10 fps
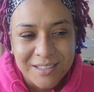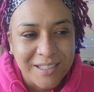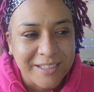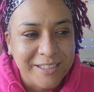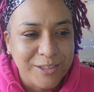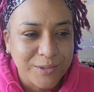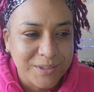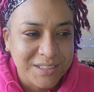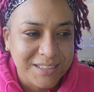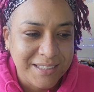like he
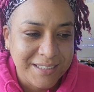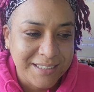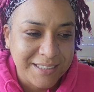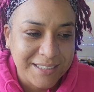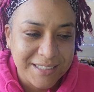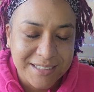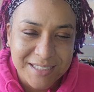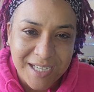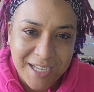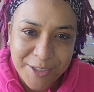knows the kids
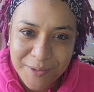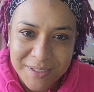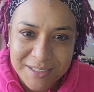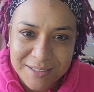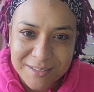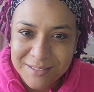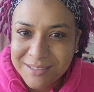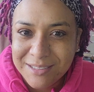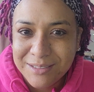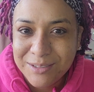like I know his
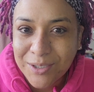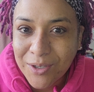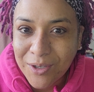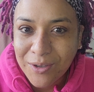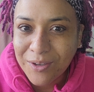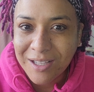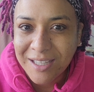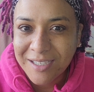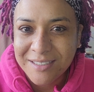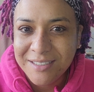his dog I
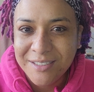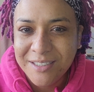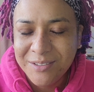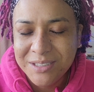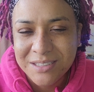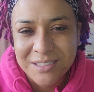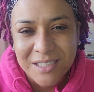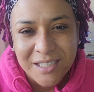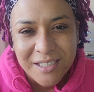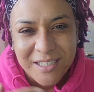like it, it was
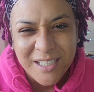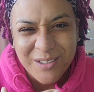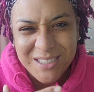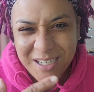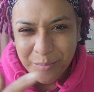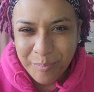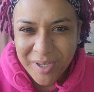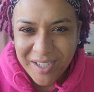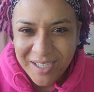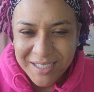it was like a
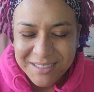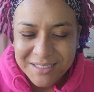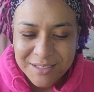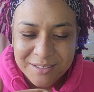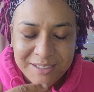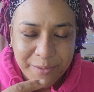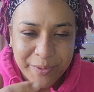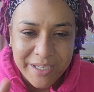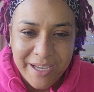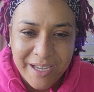bond that
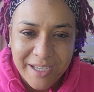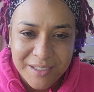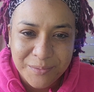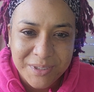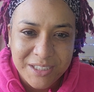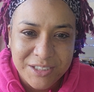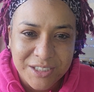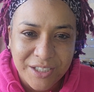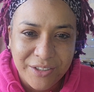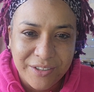we had with each
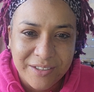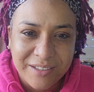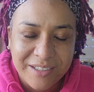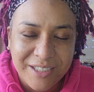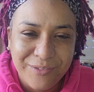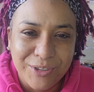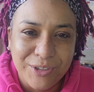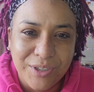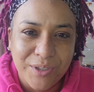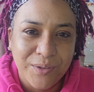other even
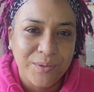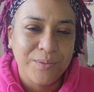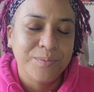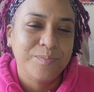though